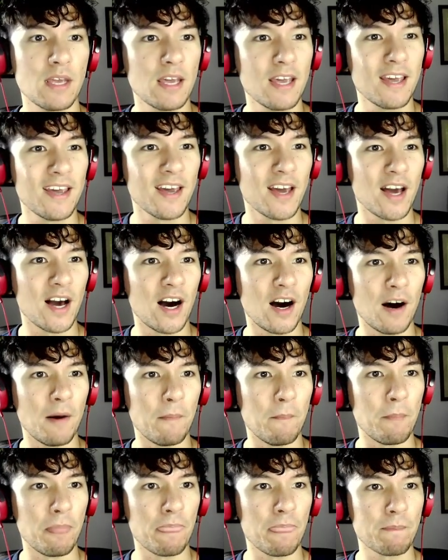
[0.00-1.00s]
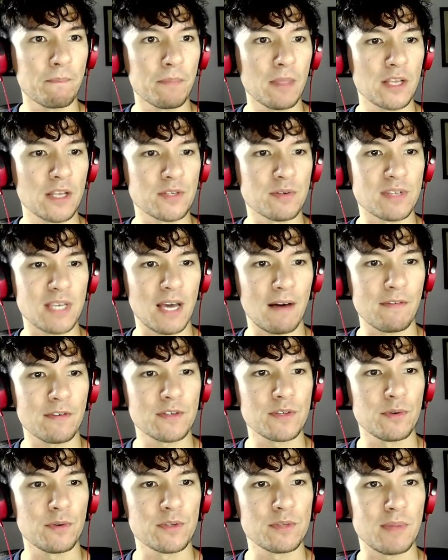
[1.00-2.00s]
So it's Cavern of
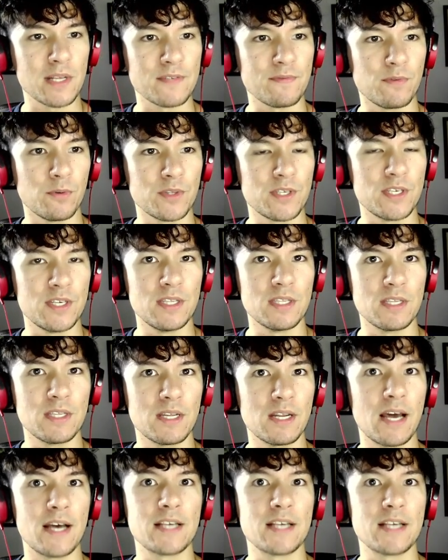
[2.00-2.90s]
Souls plus 14. It has a